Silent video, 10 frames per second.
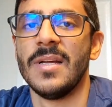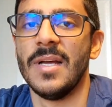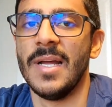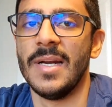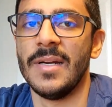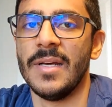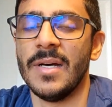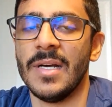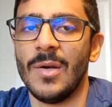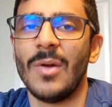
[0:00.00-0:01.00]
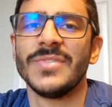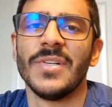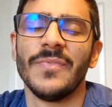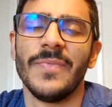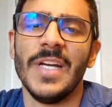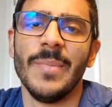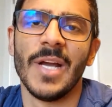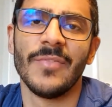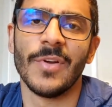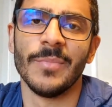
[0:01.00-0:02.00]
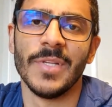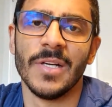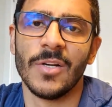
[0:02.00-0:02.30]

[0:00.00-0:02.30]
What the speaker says: And lots of feedback from the